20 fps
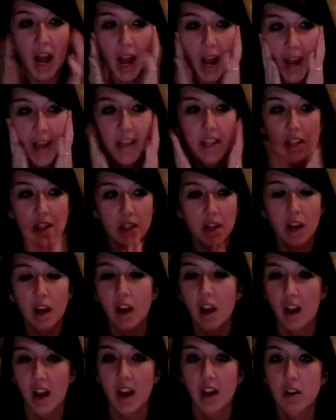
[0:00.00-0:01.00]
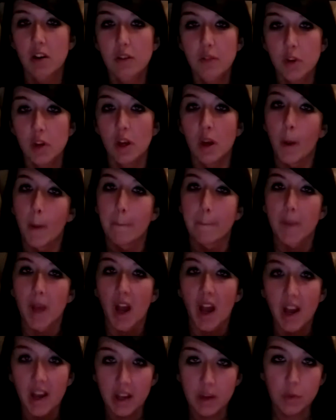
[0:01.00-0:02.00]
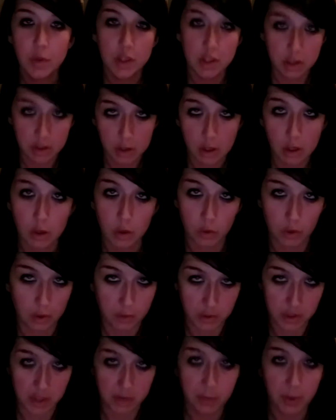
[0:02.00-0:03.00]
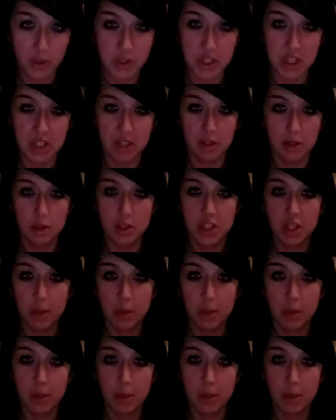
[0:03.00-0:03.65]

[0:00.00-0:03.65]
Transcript: I, I mean, I went to go look for supplementary.